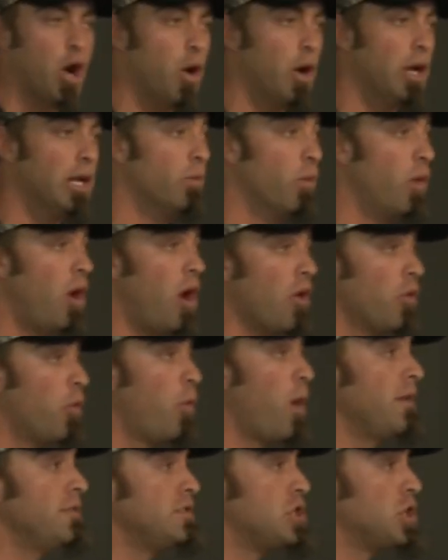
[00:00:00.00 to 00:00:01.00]
going. Well, all the
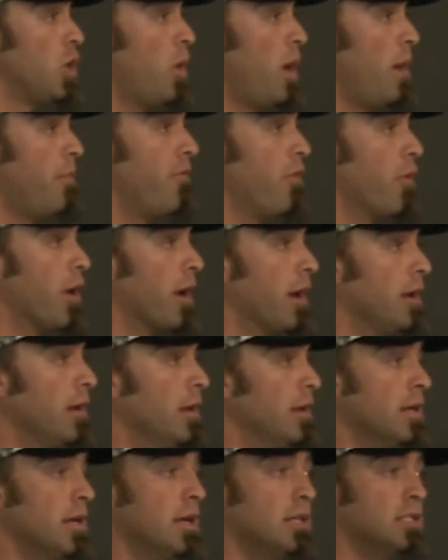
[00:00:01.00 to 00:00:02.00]
wives show up for it.
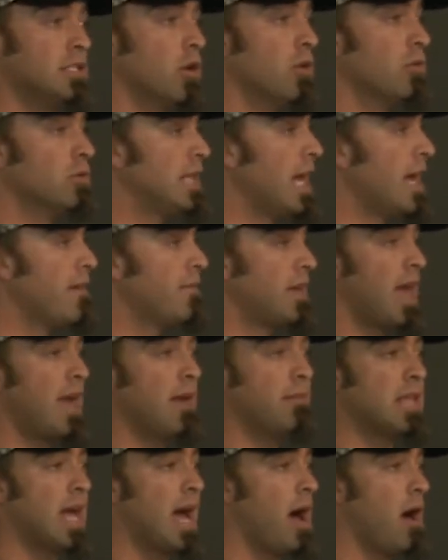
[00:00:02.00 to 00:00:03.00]
So Dave
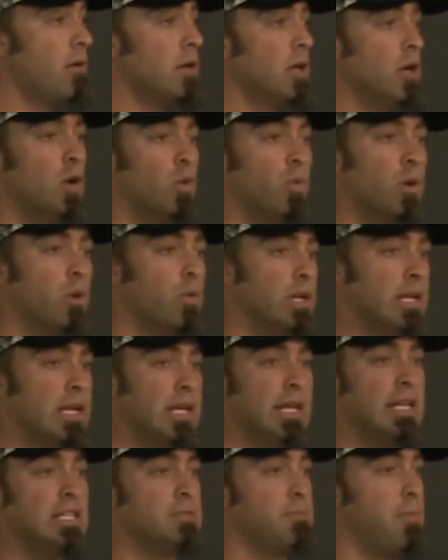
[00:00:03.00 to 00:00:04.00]
came down. We went
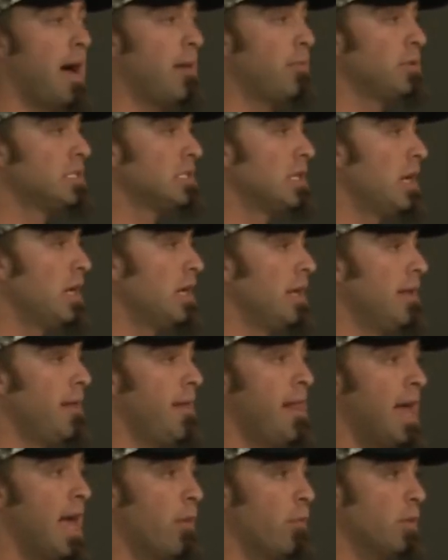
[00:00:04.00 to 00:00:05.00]
into each Bible study
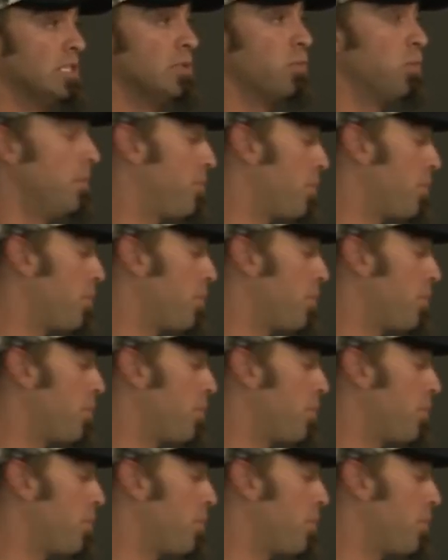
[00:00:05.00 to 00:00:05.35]
and we we